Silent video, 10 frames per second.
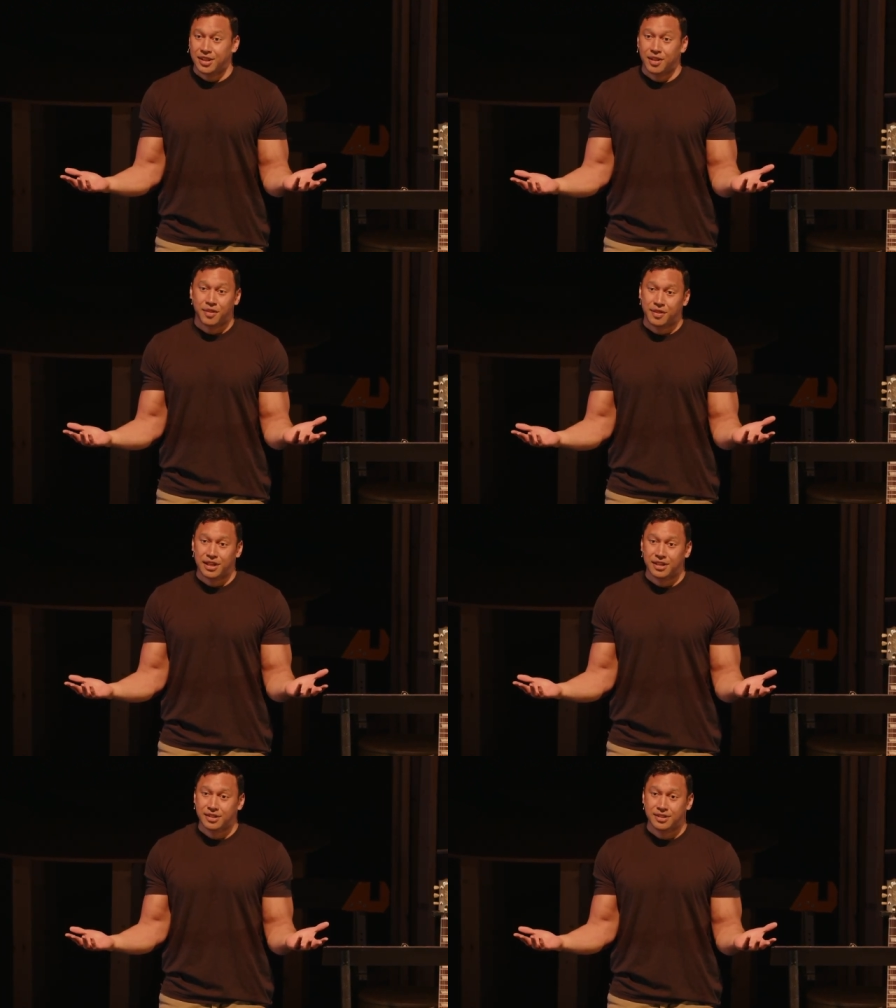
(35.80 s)
In the
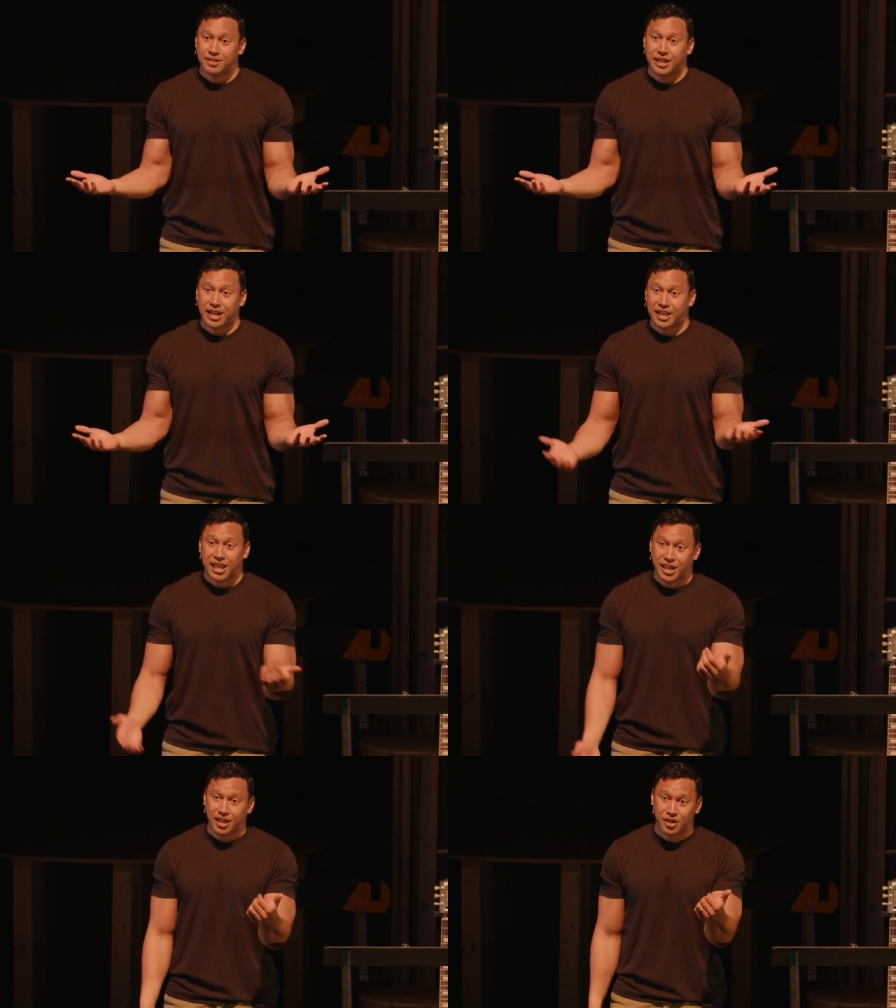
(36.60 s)
things that I
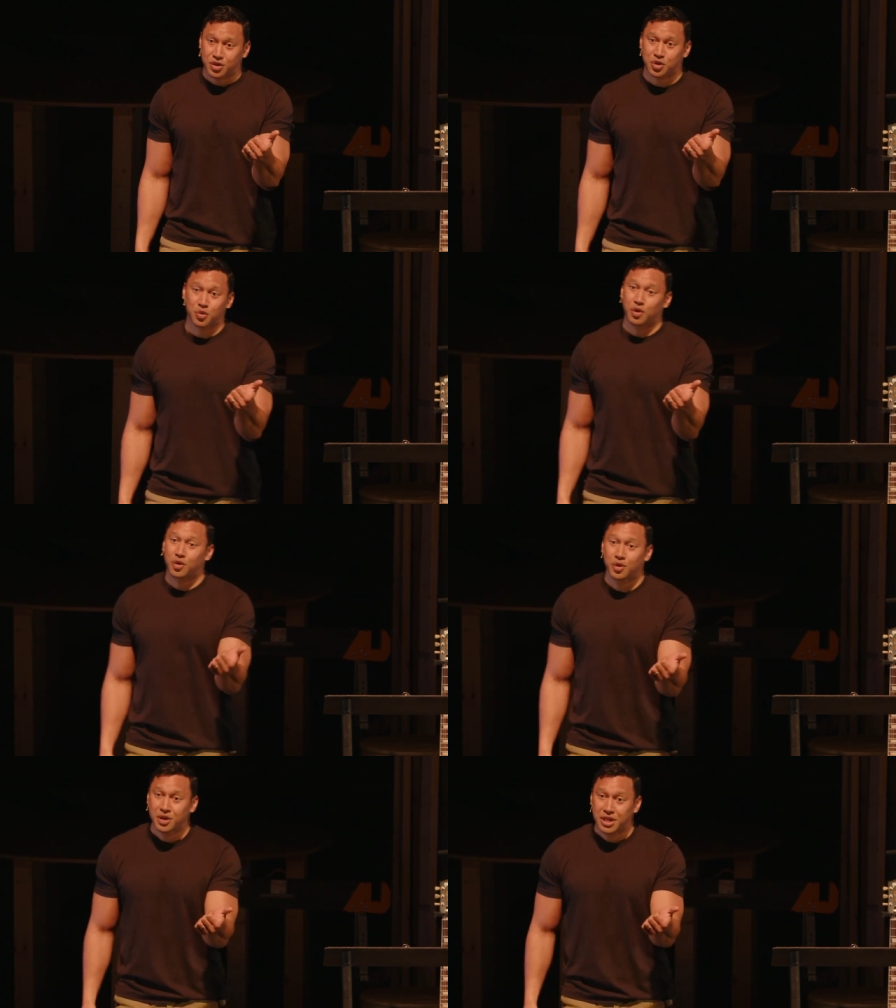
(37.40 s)
can't
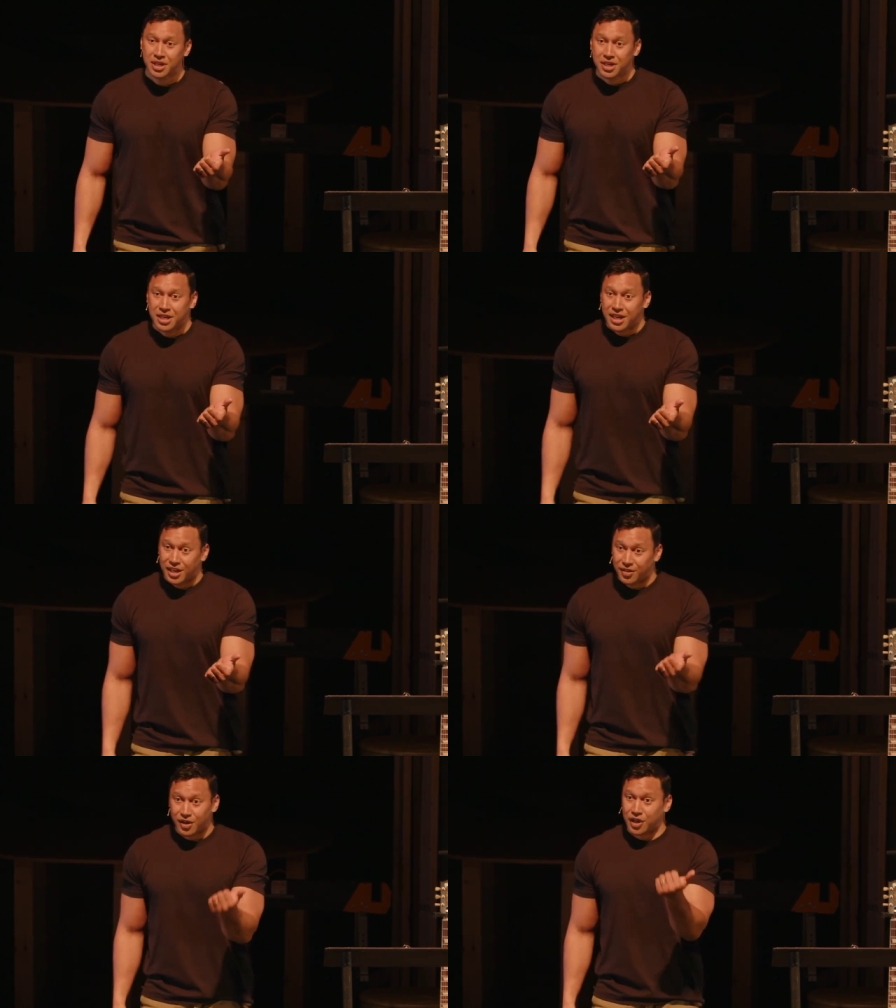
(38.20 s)
control,
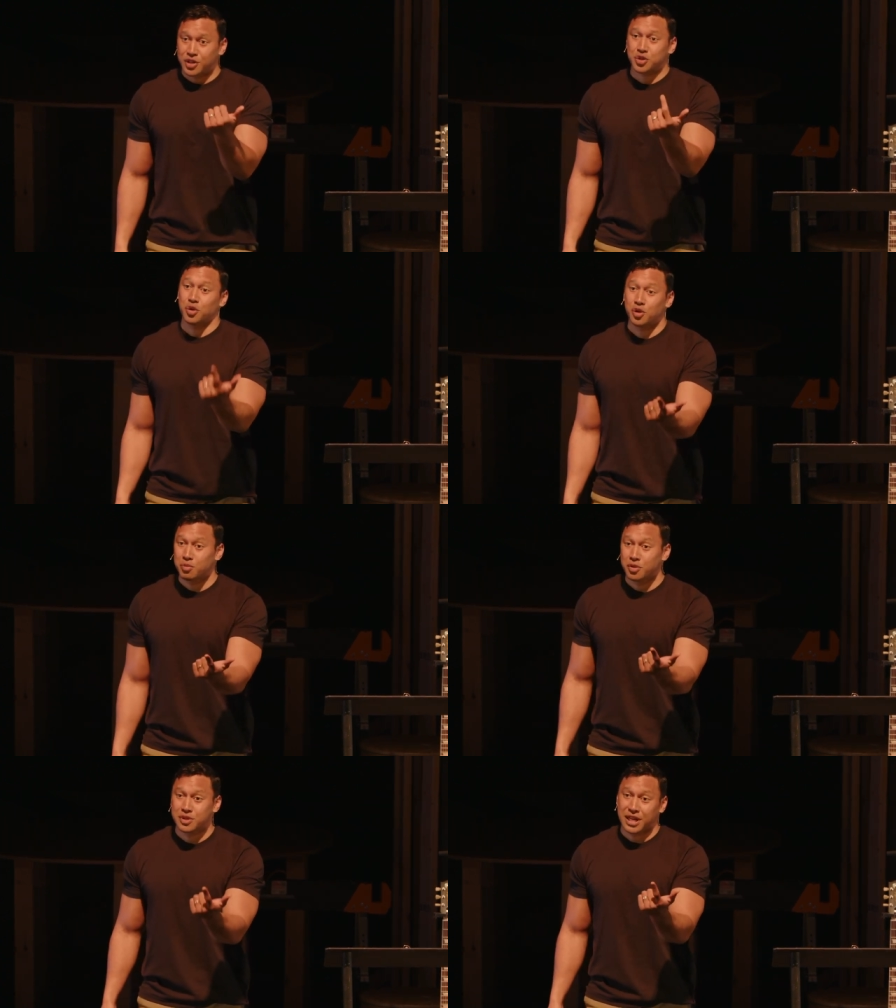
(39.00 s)
in the
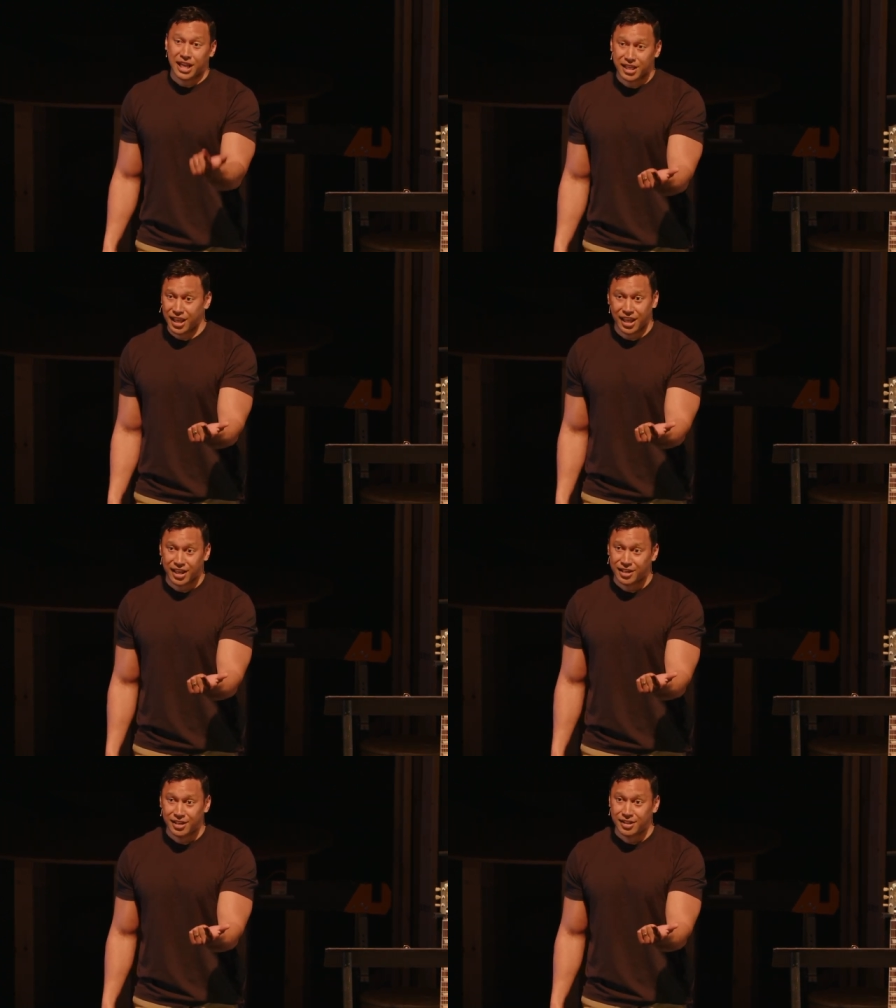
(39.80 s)
controllables that I
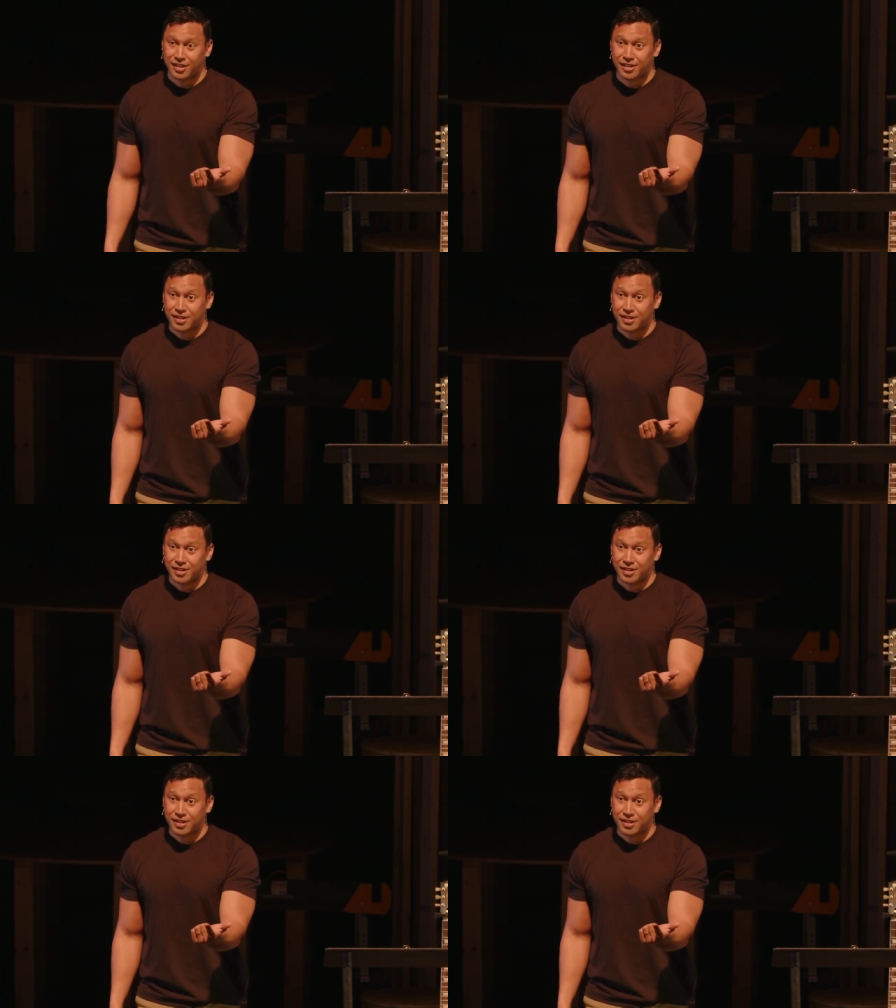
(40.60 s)
can,